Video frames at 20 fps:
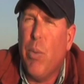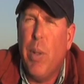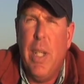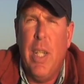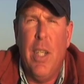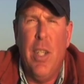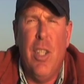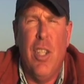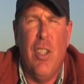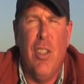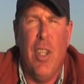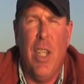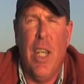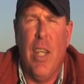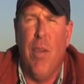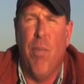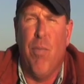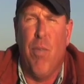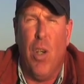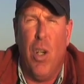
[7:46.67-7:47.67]
we need you to get
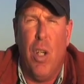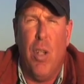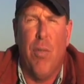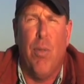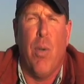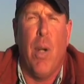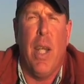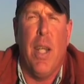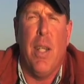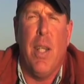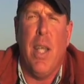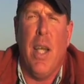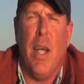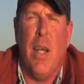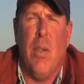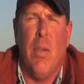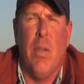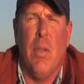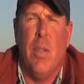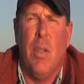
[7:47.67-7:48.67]
involved right
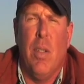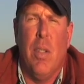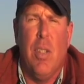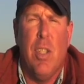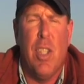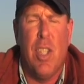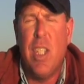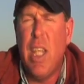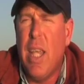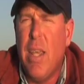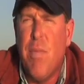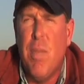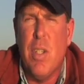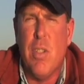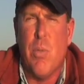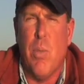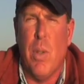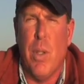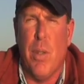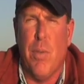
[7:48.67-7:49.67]
now to save
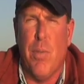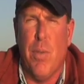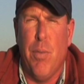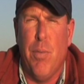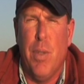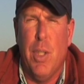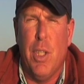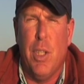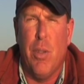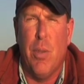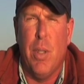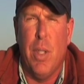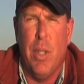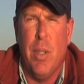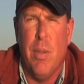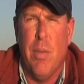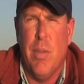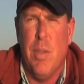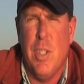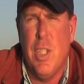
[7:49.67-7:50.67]
this wonderful fishery,
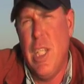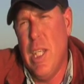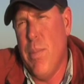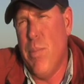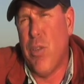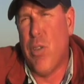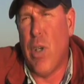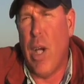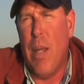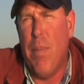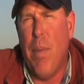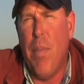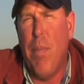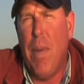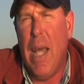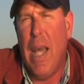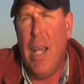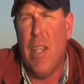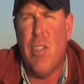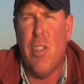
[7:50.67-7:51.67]
to keep striped
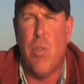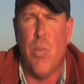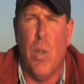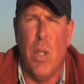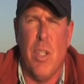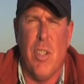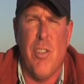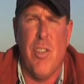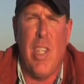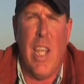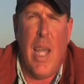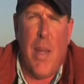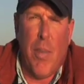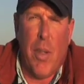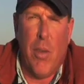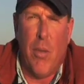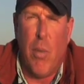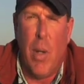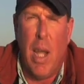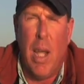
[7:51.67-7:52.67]
bass as well as
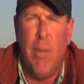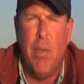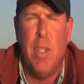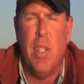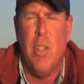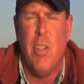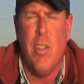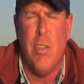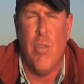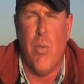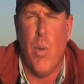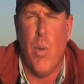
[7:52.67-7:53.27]
salmon thriving in its